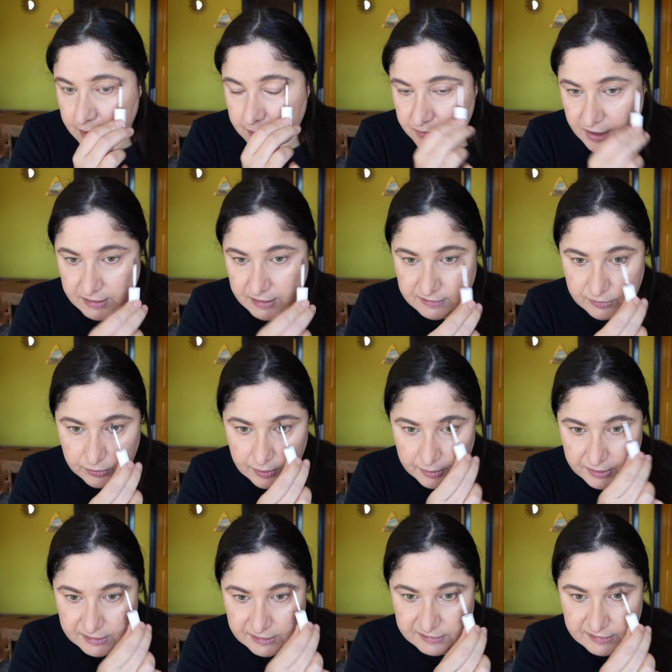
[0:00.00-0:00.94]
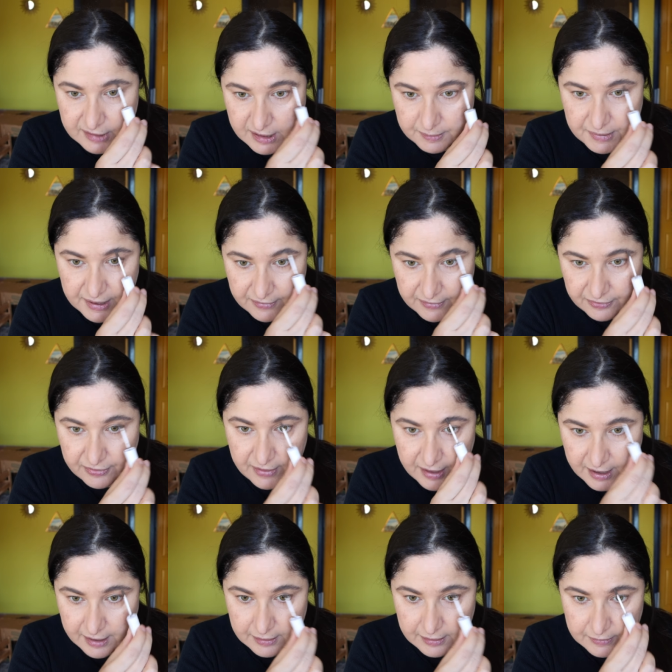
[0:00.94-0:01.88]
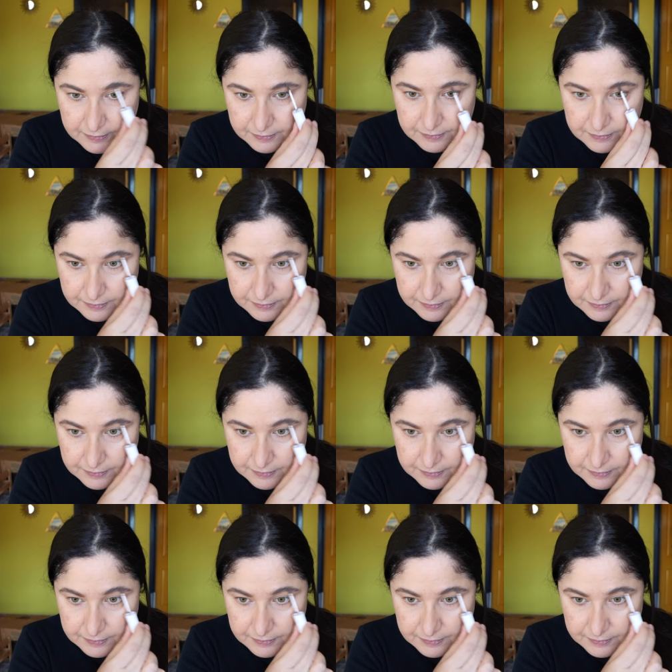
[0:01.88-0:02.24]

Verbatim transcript: that's all I'm going to say about that